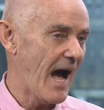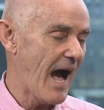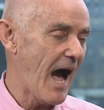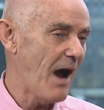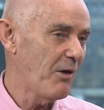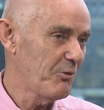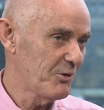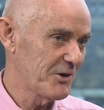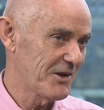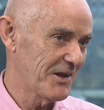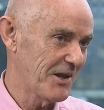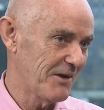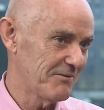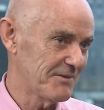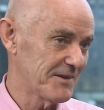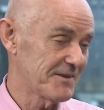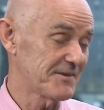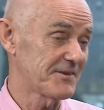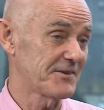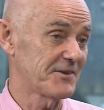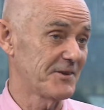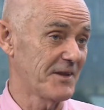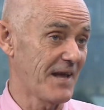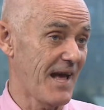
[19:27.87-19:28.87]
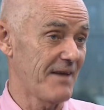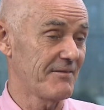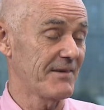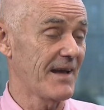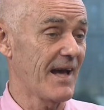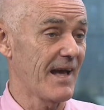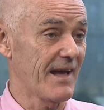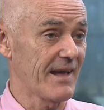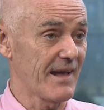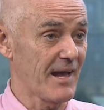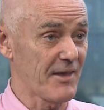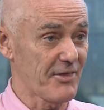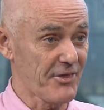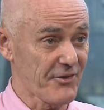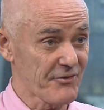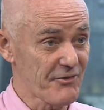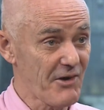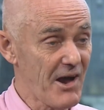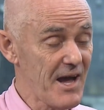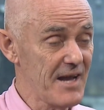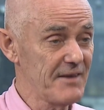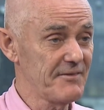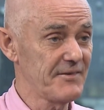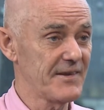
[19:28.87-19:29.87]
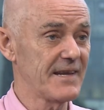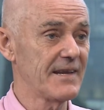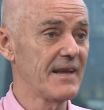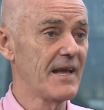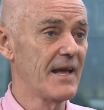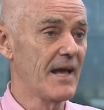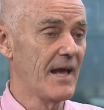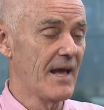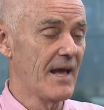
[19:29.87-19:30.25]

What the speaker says: I would love us to have a thriving